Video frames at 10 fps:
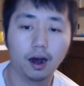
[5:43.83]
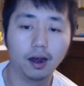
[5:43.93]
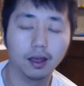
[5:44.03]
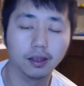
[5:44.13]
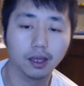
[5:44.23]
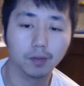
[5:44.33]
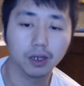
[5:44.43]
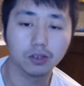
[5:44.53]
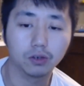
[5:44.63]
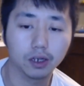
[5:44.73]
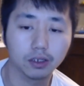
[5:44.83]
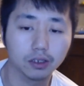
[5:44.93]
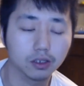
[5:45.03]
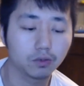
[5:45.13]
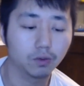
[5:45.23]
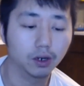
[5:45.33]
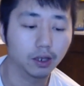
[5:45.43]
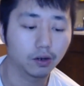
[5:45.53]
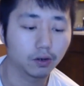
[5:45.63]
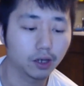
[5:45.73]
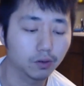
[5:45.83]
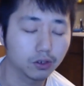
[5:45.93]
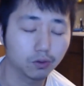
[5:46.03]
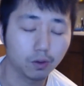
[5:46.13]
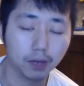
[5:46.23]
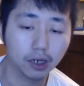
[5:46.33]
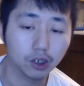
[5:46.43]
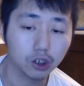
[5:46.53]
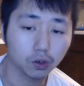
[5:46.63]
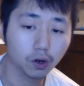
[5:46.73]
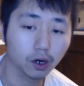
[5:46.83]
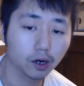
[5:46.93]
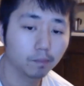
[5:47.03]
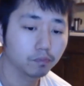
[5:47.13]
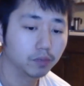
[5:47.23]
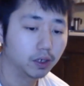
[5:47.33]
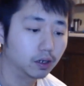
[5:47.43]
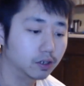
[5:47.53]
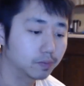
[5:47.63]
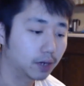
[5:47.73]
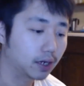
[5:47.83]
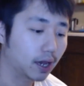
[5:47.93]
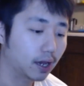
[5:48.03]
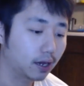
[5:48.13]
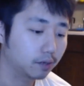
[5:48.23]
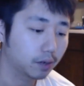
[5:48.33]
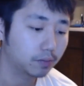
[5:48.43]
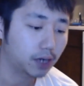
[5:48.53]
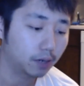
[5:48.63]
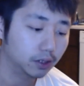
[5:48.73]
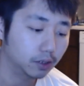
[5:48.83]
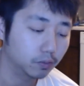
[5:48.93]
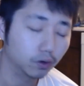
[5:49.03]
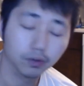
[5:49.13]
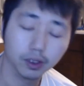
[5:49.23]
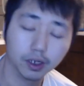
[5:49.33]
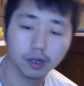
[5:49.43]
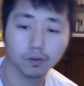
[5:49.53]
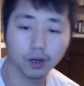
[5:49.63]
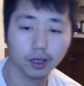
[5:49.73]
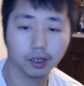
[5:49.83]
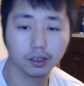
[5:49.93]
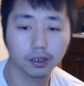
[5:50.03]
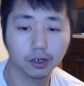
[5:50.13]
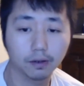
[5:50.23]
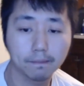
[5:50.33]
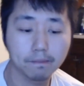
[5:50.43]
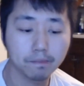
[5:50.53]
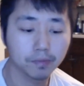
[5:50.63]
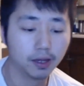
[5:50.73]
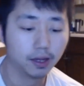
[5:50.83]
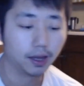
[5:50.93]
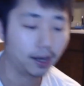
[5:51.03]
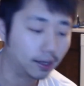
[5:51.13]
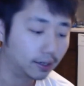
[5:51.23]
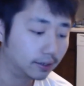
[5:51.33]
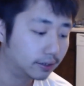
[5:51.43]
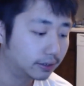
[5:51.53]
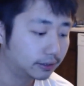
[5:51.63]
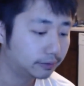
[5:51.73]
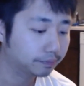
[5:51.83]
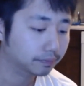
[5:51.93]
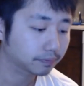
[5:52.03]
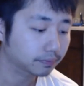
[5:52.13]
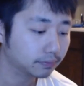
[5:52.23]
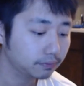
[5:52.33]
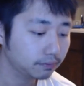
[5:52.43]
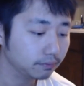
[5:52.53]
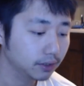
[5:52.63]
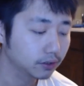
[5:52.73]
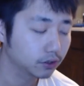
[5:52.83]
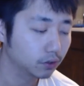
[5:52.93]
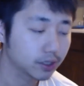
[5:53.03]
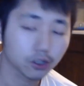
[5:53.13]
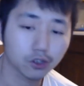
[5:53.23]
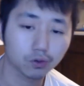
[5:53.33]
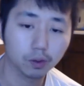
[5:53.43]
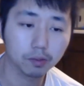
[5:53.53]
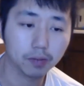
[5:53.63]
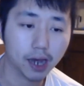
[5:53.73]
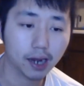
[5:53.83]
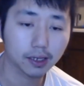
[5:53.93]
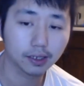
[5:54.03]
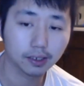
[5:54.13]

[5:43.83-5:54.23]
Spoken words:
and then my two cousins, we were like, okay, we'll swim back to shore because my dad and my mom and them were over there and waiting, you know. And so we start swimming back,